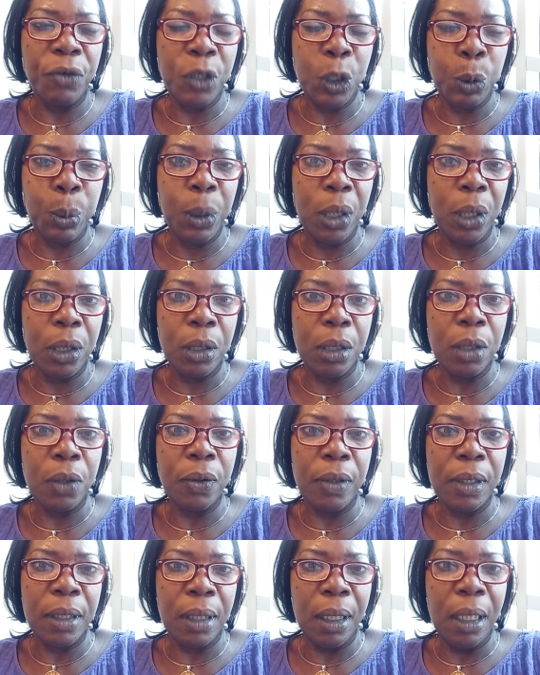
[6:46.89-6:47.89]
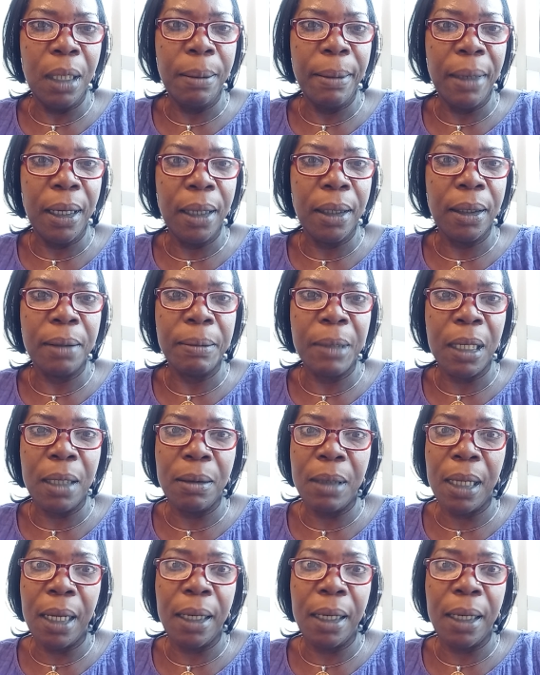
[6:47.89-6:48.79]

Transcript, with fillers: response to his email and I